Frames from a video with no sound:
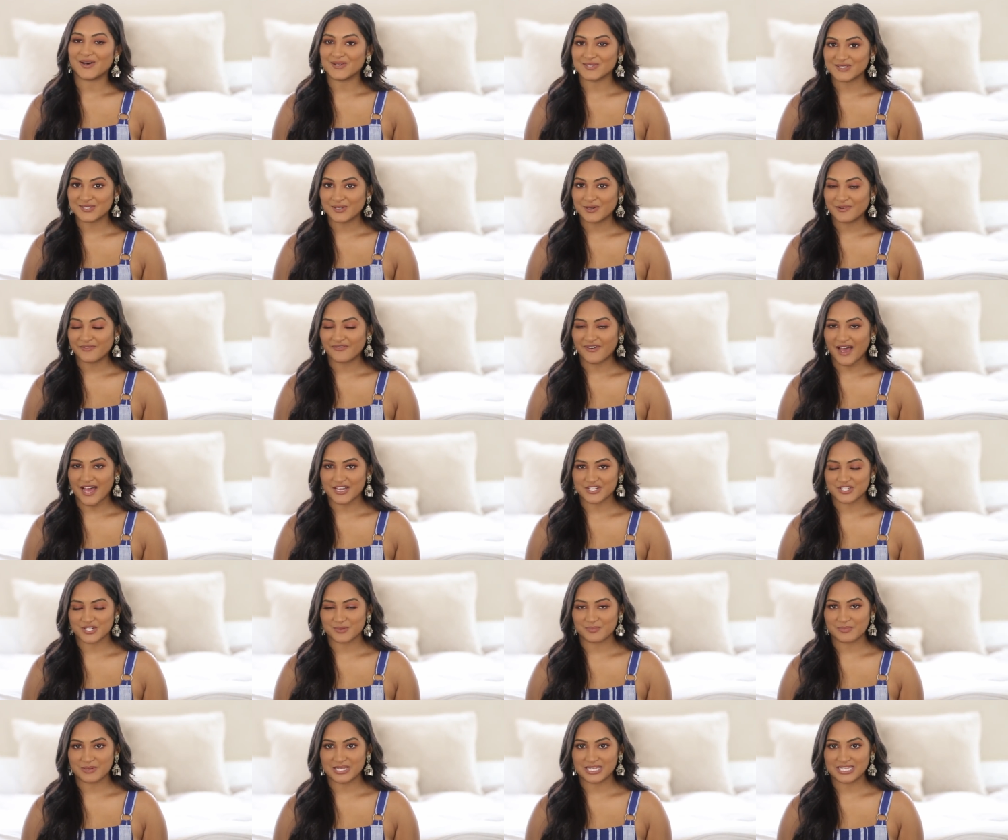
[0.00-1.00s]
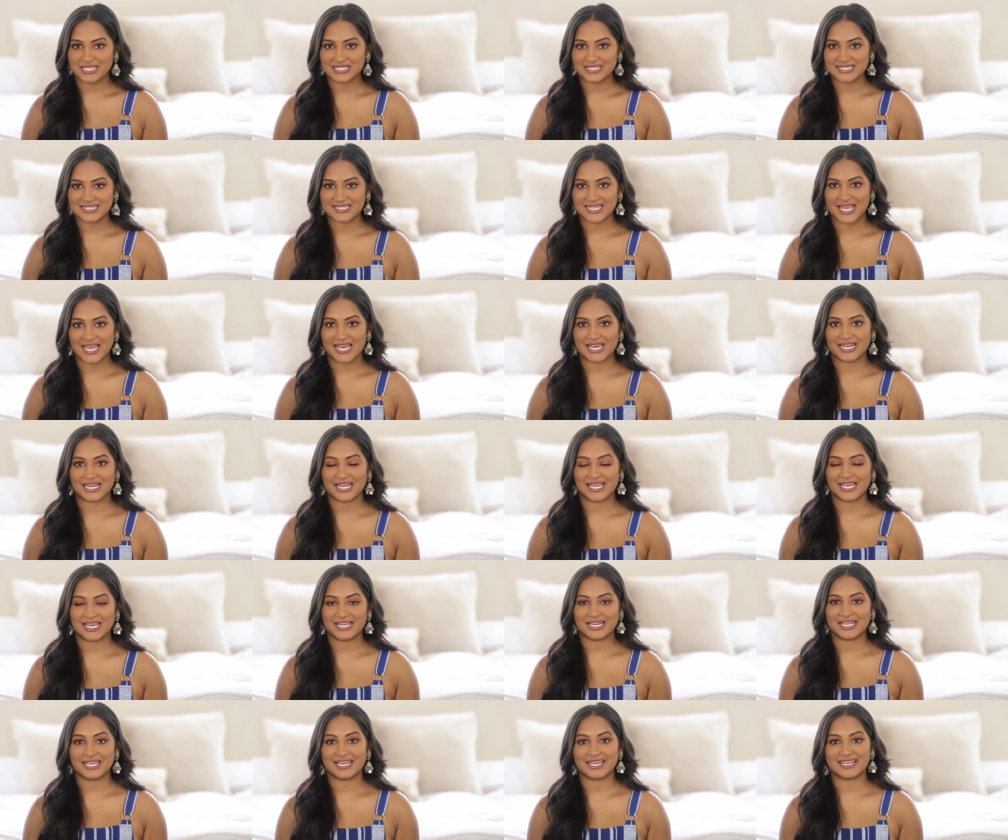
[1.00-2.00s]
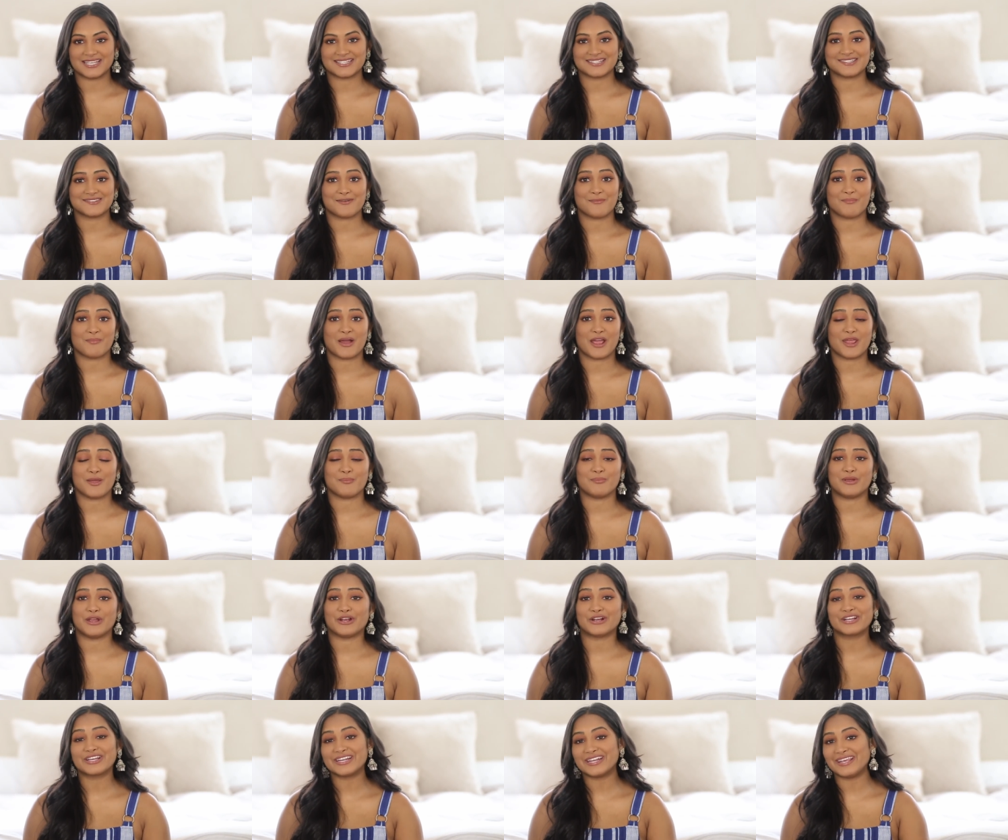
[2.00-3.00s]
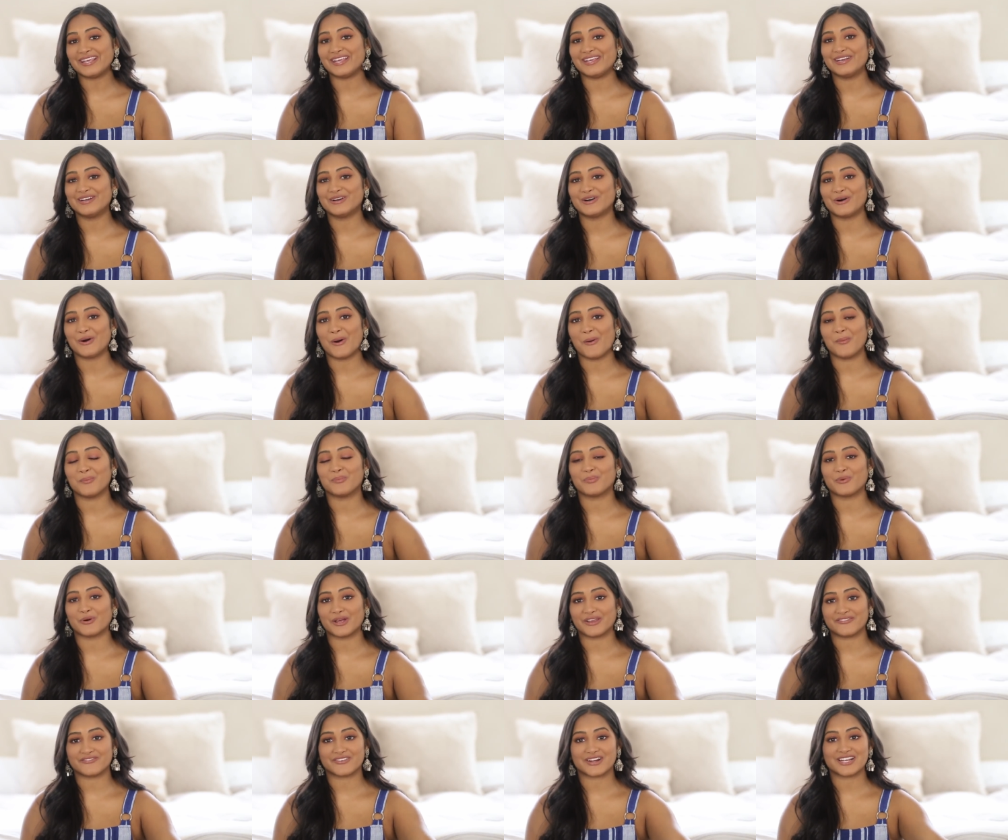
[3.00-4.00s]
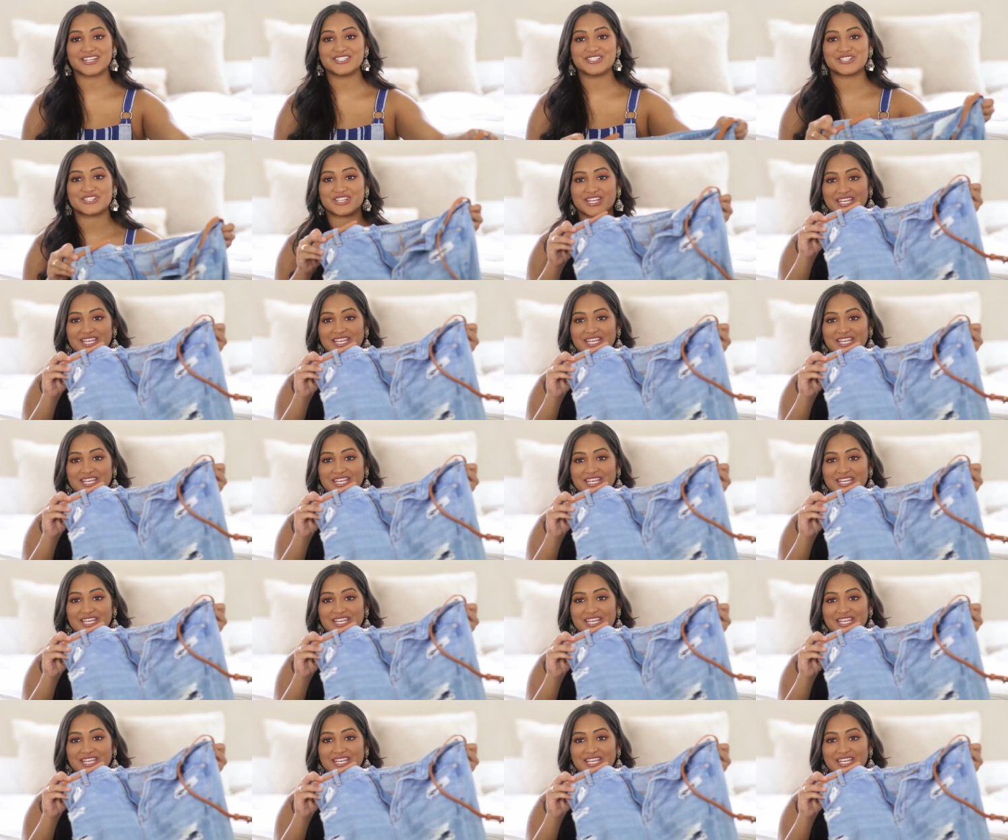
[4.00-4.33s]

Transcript: also a fashion piece, and it is my American Eagle boyfriend